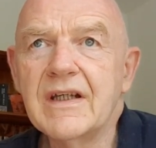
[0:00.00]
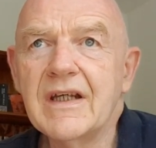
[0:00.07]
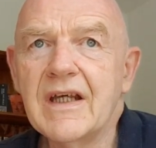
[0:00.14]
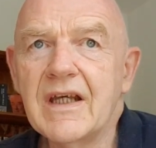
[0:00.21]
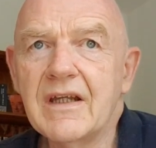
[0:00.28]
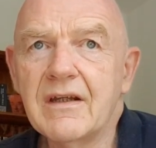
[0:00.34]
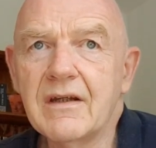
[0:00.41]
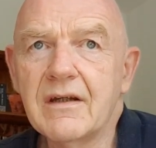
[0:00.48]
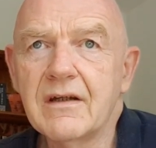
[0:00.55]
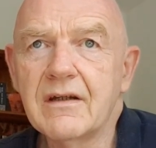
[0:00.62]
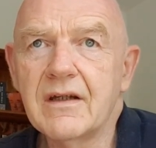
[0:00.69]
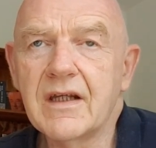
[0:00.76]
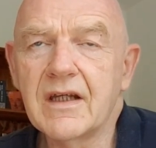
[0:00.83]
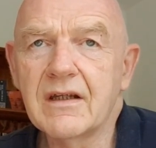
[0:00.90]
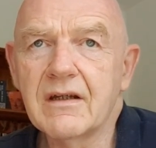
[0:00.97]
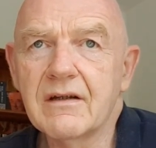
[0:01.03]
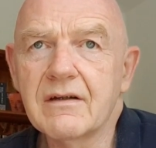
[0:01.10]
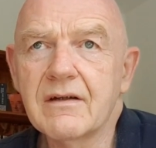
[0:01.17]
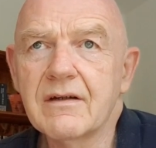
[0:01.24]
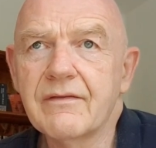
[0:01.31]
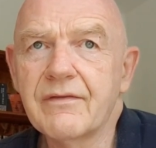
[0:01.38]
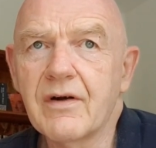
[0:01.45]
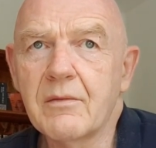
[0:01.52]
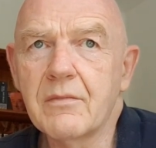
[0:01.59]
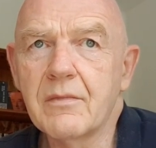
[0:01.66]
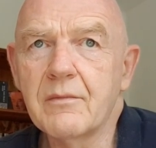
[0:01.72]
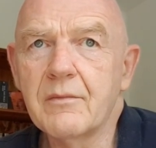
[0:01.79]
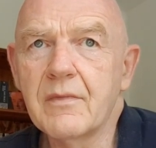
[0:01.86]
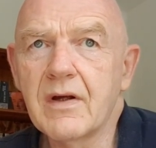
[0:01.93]
in England
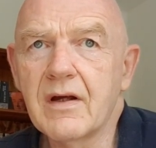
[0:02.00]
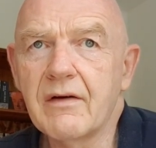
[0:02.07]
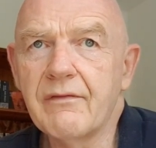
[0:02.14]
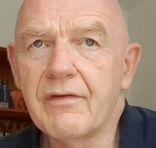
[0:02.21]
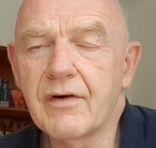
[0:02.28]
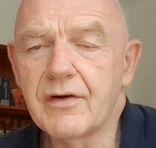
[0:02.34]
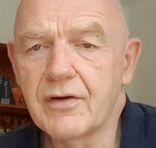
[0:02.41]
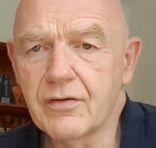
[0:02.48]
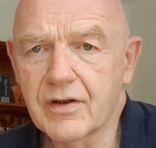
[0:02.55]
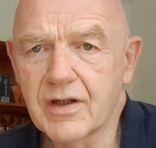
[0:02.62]
from a very young